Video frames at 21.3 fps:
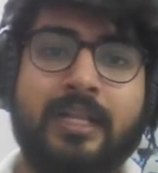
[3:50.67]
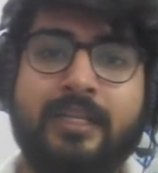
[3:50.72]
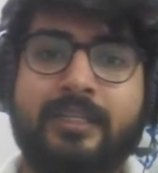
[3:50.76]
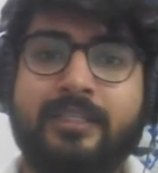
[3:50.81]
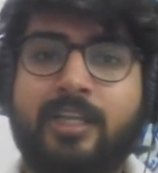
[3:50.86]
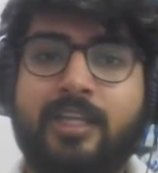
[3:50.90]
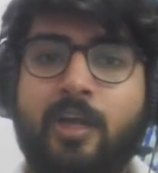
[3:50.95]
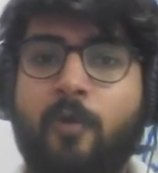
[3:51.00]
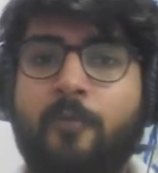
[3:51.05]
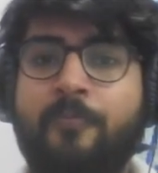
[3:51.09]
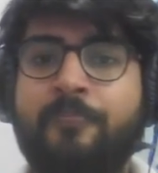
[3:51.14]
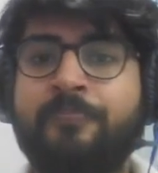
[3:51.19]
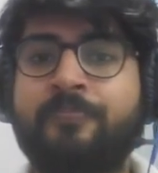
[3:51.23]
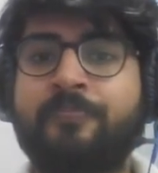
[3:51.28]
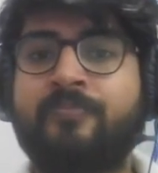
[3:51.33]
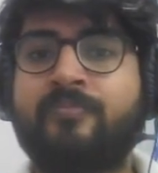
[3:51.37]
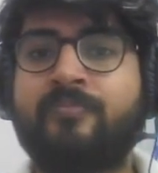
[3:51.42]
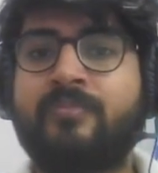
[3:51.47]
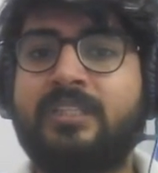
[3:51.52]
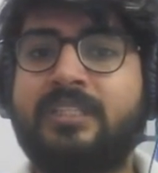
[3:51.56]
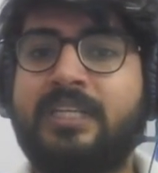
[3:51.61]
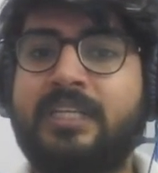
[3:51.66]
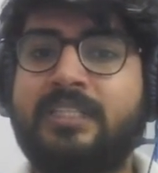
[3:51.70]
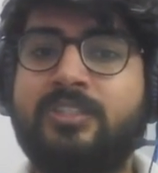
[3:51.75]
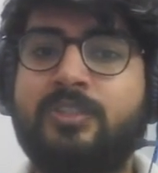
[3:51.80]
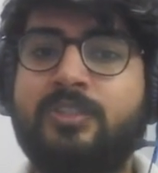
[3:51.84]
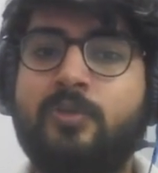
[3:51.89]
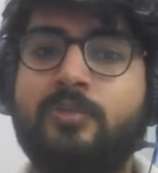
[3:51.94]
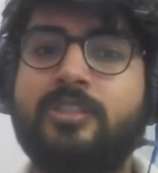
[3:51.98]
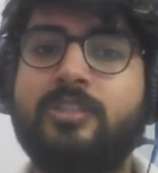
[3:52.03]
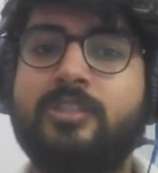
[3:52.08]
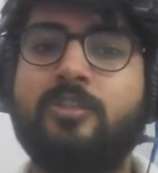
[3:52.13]
Now, the next
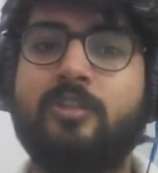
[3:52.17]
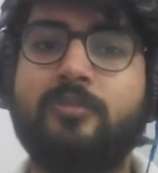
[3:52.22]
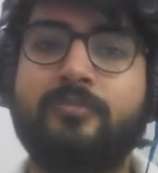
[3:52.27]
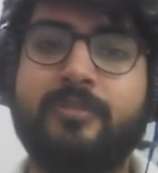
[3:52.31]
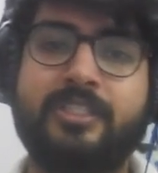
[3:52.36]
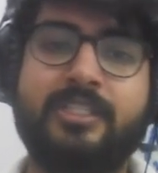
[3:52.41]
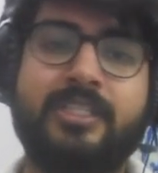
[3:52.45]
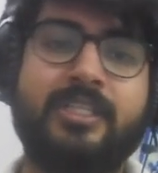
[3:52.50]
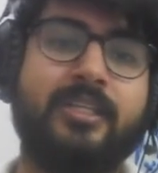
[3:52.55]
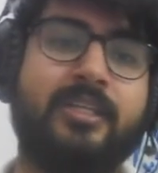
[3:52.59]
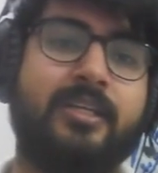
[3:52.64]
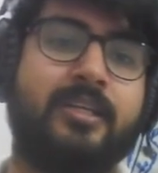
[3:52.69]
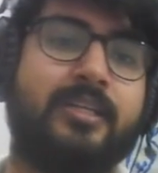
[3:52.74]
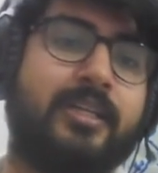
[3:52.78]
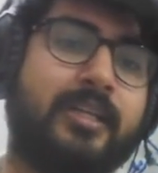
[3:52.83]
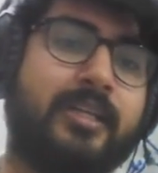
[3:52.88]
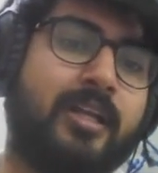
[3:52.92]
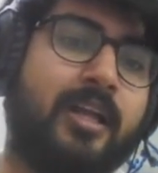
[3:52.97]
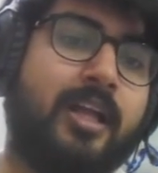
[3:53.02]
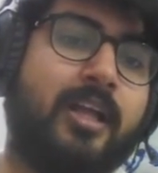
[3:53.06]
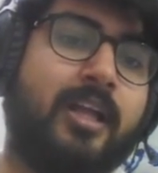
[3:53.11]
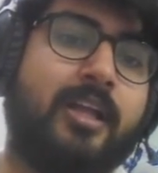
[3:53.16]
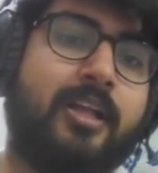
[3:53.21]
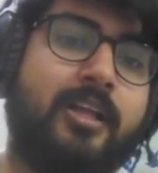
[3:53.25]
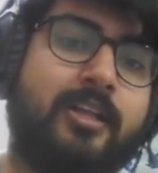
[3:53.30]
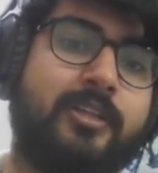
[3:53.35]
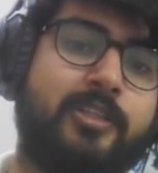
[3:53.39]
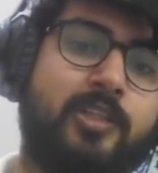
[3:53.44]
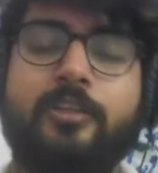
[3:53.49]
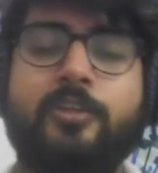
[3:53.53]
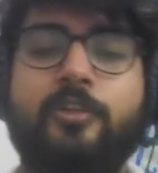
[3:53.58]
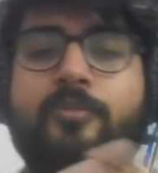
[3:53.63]
course is on machine learning.
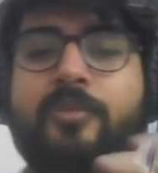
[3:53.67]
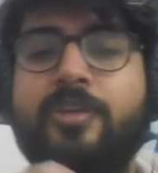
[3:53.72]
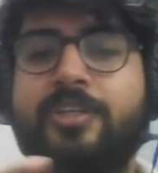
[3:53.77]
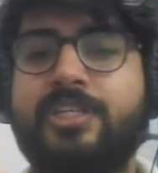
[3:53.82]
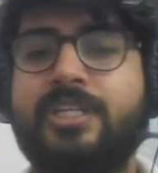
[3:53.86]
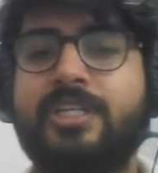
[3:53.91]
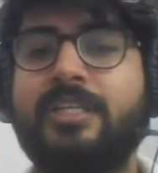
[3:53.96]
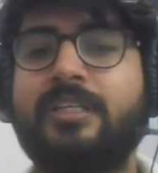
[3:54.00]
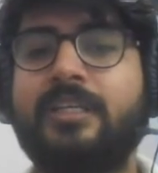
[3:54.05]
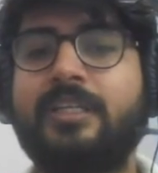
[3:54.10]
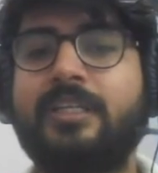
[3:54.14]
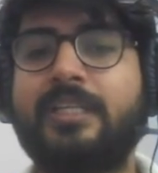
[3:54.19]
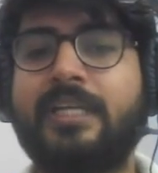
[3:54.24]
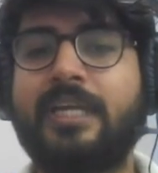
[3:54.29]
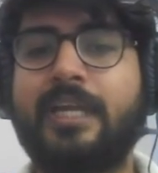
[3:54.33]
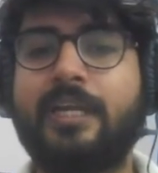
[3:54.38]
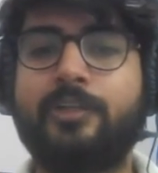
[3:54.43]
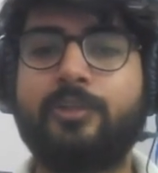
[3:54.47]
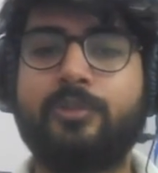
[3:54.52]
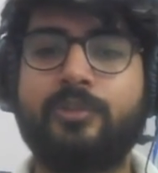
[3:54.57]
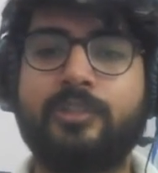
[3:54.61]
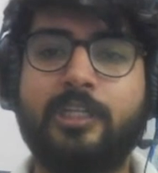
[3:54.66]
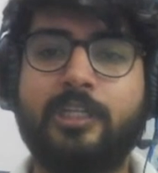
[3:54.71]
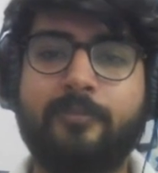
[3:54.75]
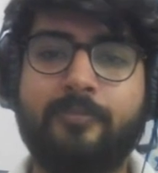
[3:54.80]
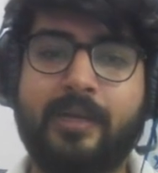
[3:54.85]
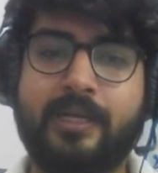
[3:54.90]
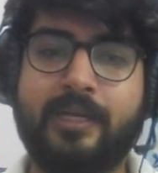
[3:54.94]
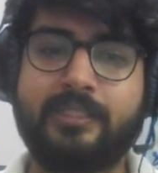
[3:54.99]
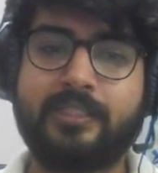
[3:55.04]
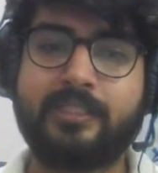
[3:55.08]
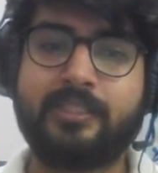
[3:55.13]
So, so machine learning A to Z,
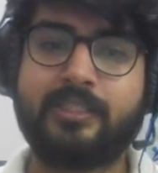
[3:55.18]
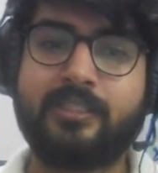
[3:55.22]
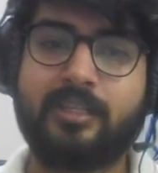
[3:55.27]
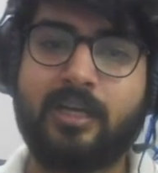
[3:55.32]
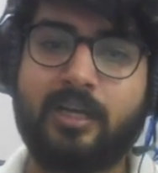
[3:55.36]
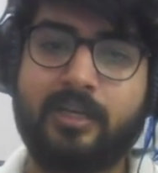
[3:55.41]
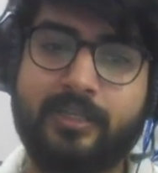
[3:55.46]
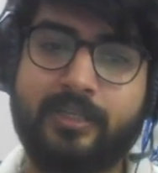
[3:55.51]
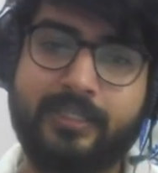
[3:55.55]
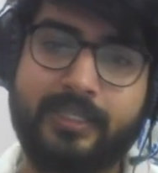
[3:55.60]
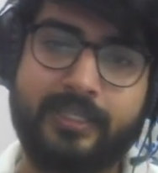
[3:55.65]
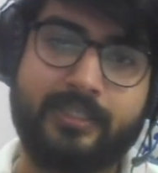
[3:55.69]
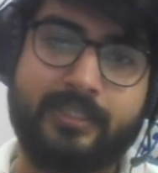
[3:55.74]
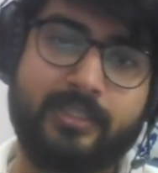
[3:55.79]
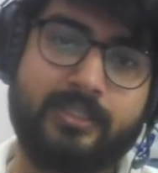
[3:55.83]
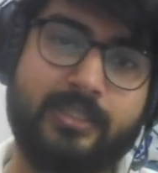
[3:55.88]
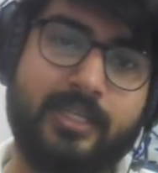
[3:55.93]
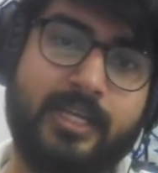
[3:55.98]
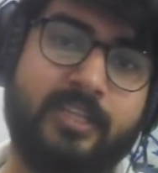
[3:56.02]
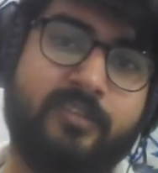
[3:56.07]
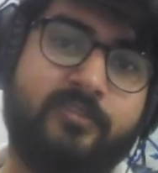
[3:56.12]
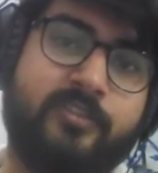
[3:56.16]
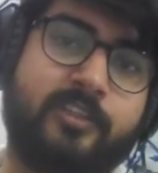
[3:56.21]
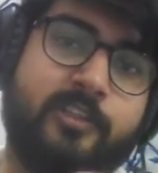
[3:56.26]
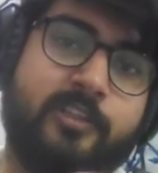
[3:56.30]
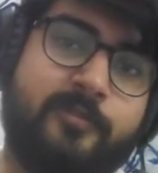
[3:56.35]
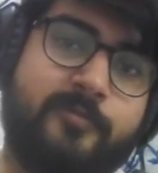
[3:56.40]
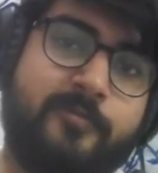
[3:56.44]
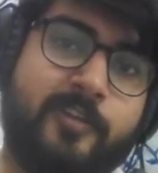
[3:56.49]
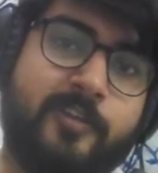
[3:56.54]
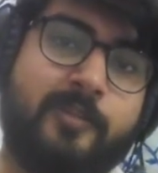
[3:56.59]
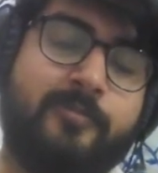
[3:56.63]
Python and R and data science will,
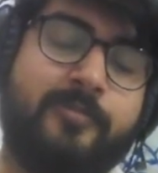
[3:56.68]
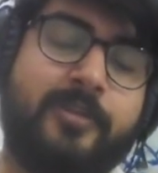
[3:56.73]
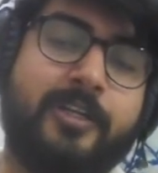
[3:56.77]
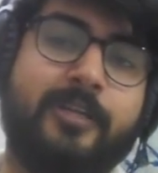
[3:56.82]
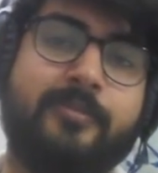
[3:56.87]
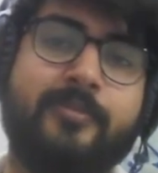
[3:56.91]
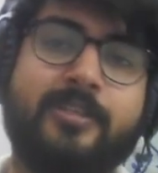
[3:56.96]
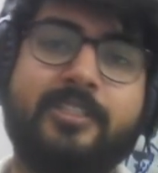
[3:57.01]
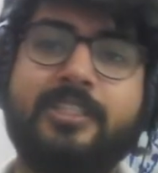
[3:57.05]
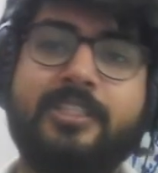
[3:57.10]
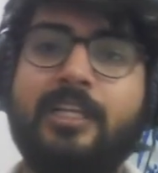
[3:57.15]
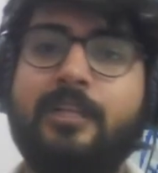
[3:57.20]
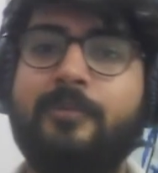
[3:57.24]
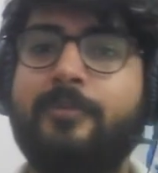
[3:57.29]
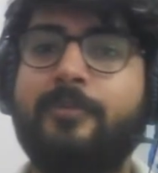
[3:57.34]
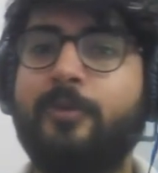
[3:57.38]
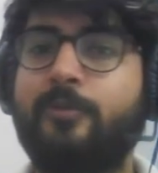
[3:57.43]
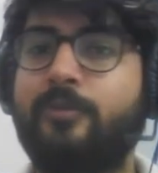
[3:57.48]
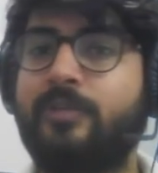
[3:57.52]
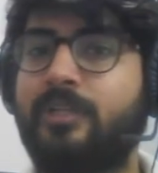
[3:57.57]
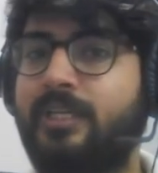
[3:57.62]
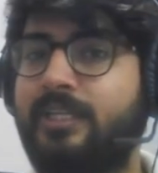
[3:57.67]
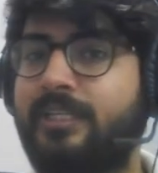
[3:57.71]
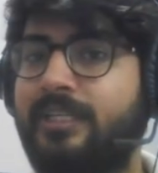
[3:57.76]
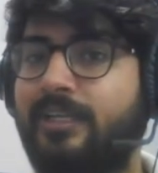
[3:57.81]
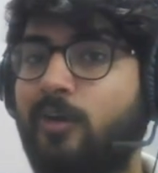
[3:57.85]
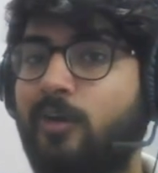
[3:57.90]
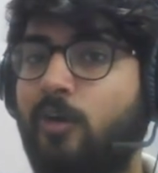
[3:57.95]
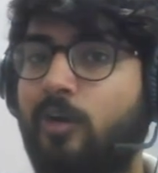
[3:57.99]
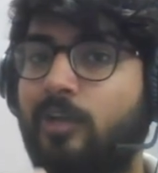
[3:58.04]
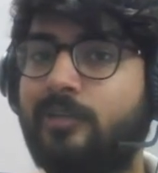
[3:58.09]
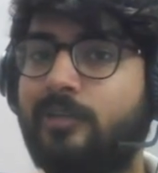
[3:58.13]
will pretty much help you in learning
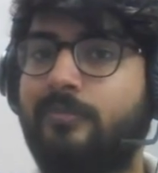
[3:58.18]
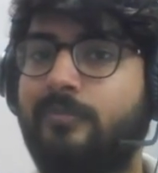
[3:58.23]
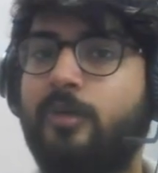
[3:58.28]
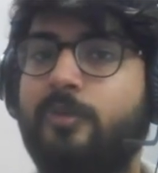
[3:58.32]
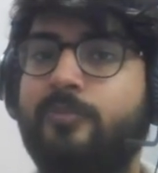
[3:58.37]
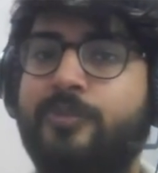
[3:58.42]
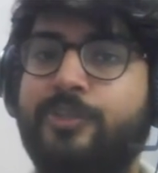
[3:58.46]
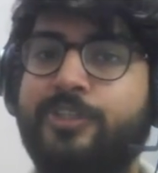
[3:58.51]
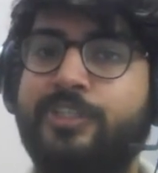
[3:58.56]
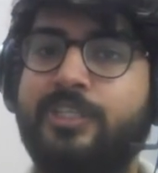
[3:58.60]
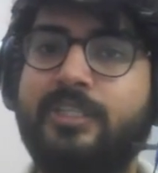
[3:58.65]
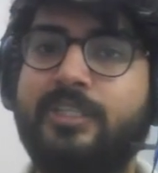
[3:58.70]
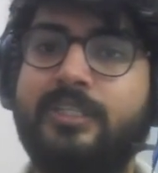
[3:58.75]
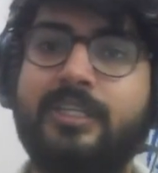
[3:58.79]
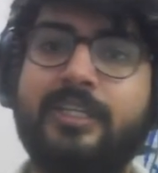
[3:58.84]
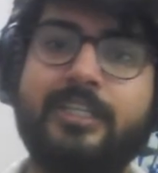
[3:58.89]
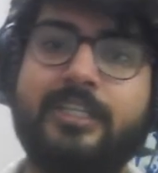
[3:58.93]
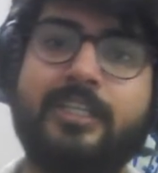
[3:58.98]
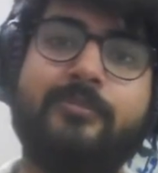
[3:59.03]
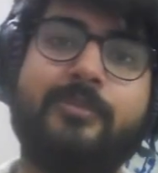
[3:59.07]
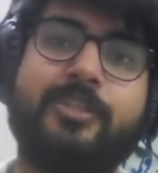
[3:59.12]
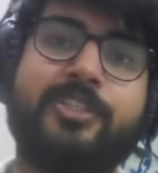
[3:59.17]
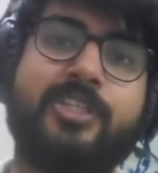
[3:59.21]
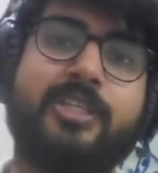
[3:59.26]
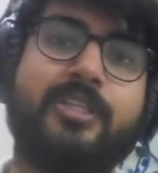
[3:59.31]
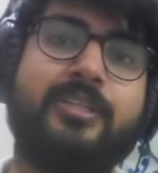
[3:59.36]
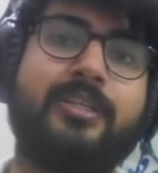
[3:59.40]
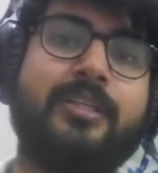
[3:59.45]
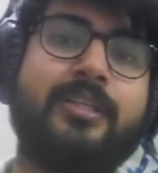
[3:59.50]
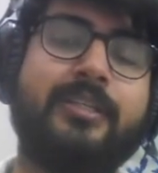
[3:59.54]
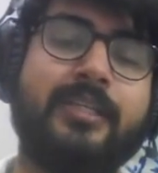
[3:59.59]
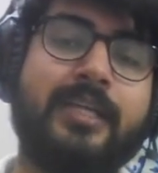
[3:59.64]
all about machine learning, machine
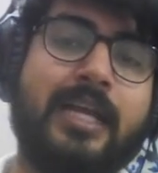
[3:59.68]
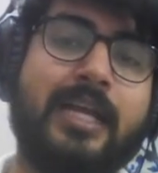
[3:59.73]
learning